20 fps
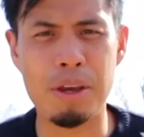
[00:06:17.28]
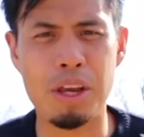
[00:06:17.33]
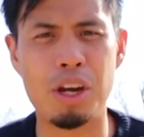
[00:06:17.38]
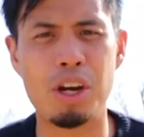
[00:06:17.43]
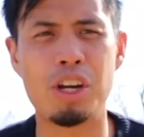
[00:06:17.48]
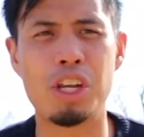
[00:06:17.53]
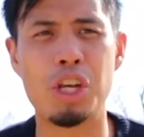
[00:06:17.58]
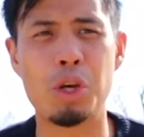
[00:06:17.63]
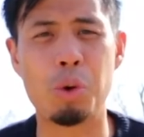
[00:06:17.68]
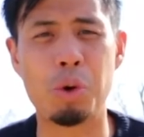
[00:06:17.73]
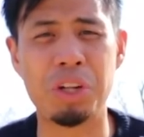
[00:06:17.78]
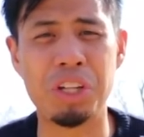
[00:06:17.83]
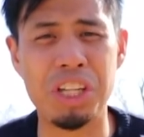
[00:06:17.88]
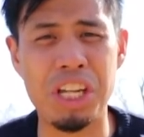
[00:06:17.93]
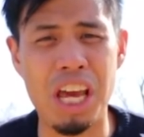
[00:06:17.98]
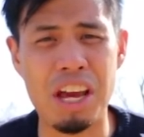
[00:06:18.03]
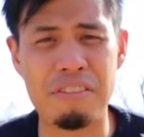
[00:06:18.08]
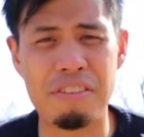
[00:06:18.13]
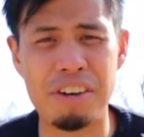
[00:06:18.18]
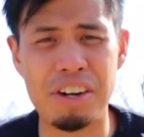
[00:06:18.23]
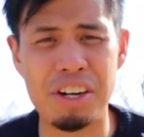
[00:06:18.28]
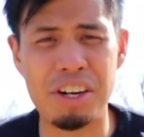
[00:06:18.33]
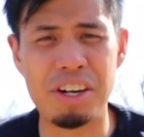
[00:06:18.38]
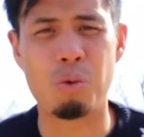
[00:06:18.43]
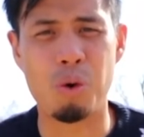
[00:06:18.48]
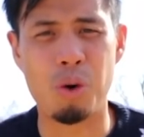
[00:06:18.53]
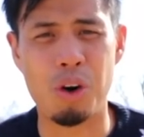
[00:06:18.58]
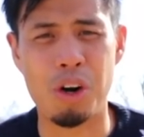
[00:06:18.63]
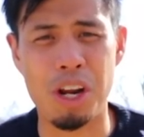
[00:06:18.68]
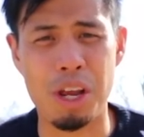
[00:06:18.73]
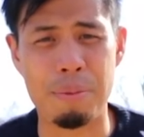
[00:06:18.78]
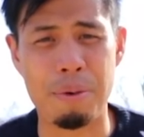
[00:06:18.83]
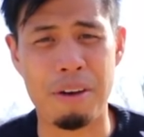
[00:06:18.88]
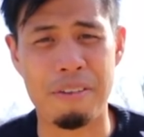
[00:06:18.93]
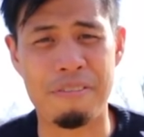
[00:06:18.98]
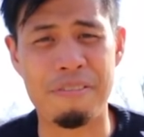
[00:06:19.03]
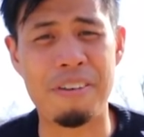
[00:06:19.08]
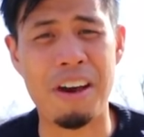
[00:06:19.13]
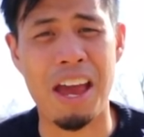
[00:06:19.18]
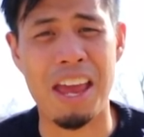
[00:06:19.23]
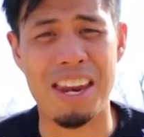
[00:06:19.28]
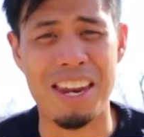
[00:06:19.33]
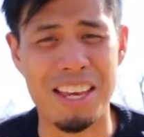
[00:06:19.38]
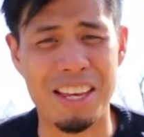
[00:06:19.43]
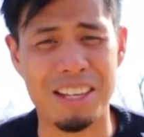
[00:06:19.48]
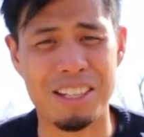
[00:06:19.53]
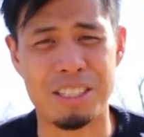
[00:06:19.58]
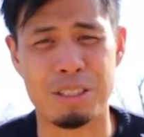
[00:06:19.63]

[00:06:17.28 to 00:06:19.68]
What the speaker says: here, you will never worry about finding a